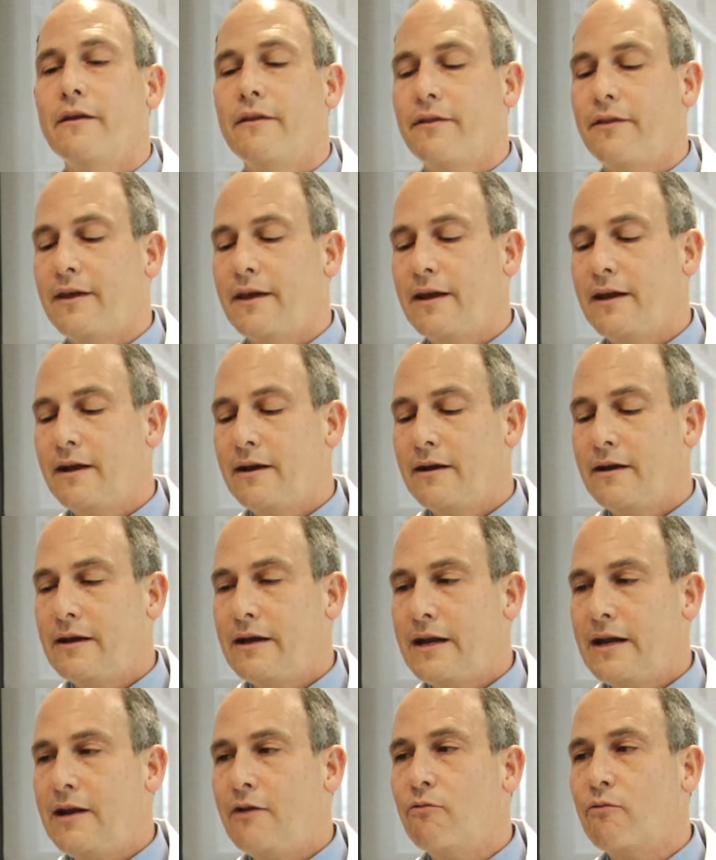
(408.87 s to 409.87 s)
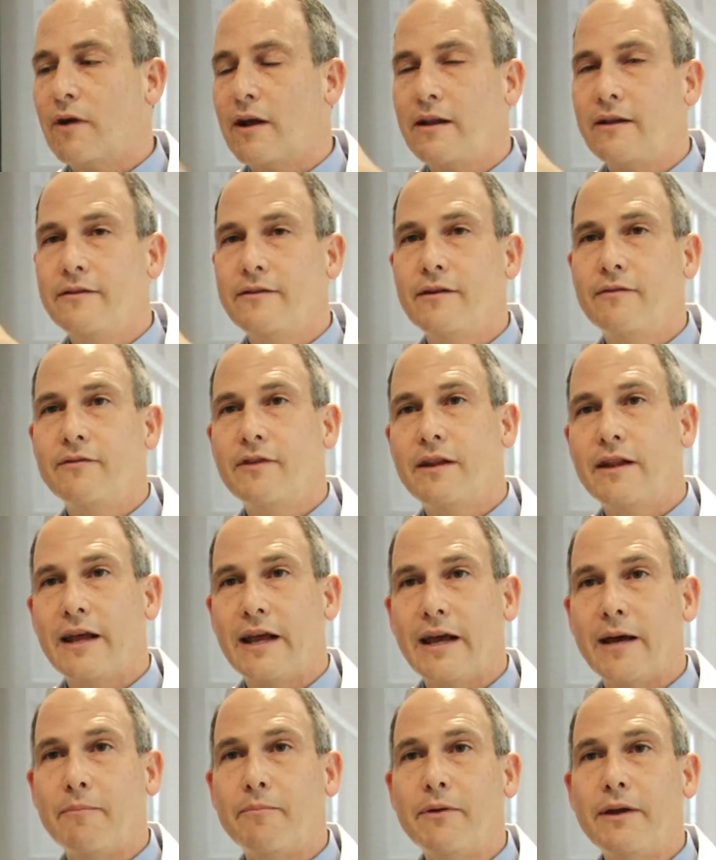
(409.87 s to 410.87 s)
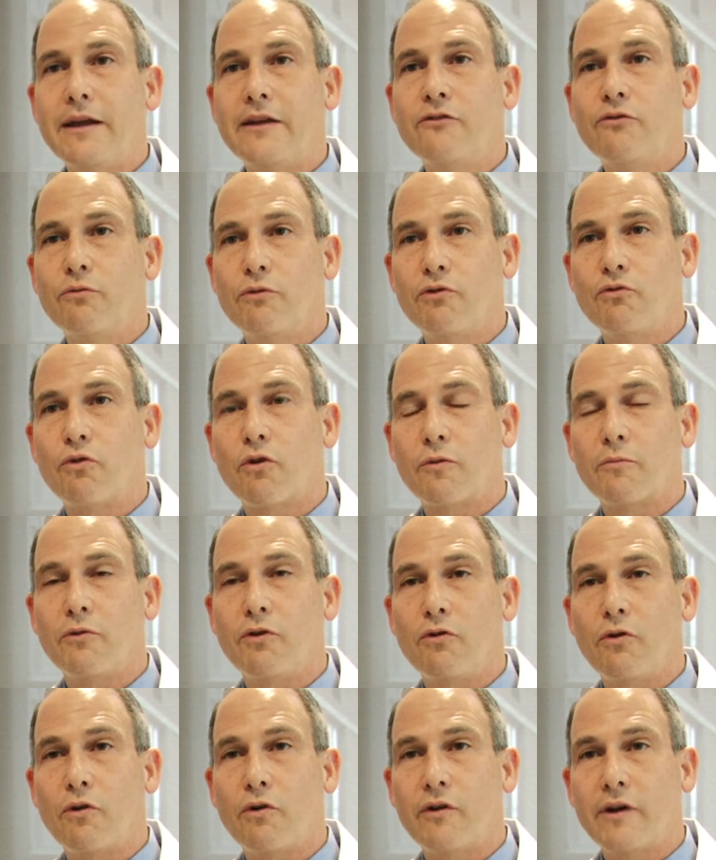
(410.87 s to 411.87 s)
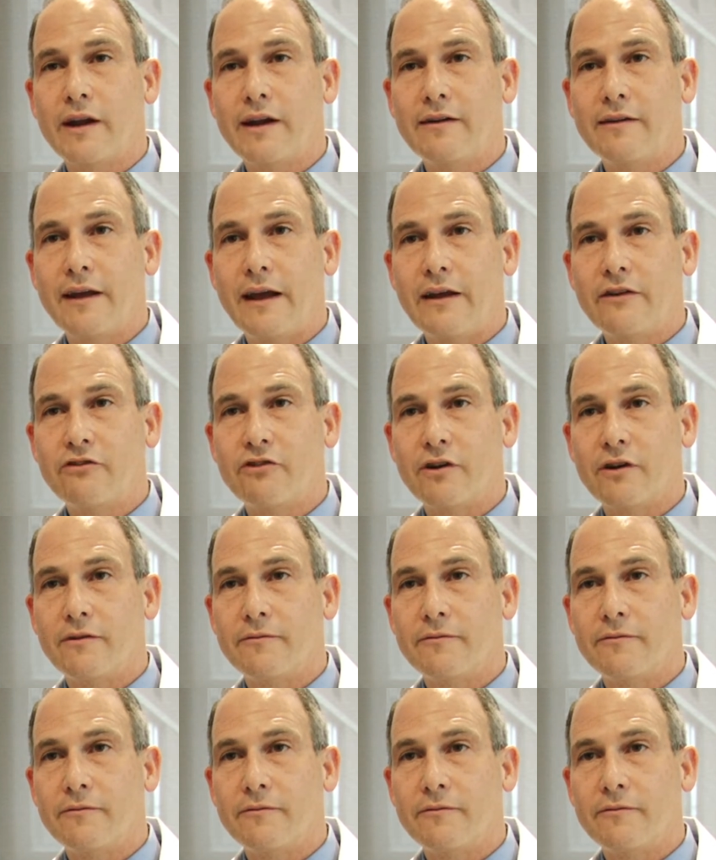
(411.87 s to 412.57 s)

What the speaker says: the knee relative to the hip into a normal orientation.